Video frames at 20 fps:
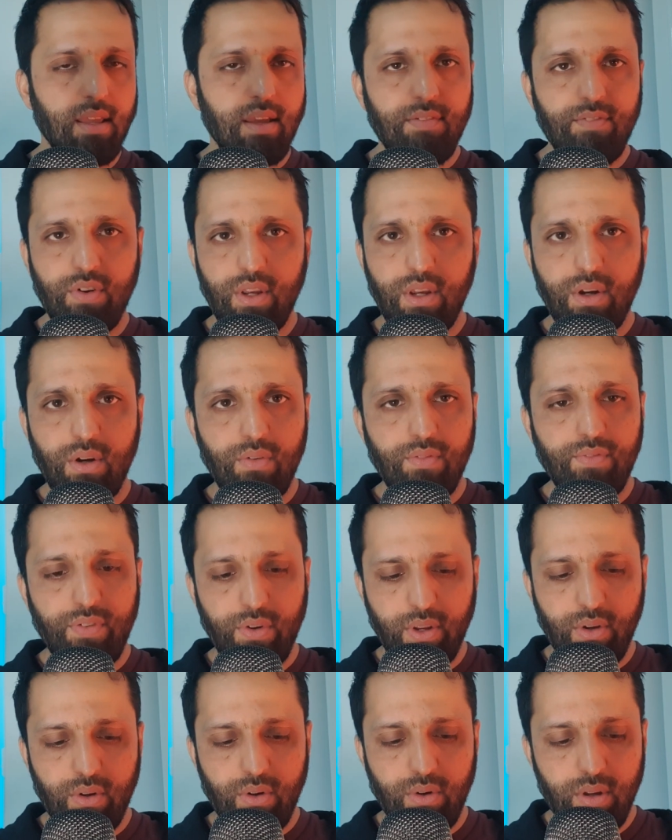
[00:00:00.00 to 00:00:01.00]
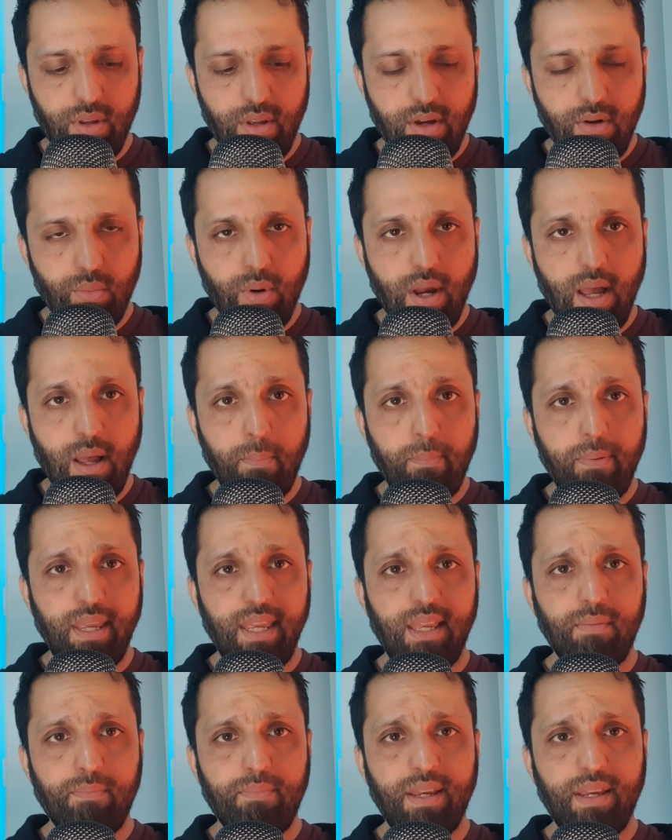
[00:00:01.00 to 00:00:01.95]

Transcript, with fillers: for your for your well-being,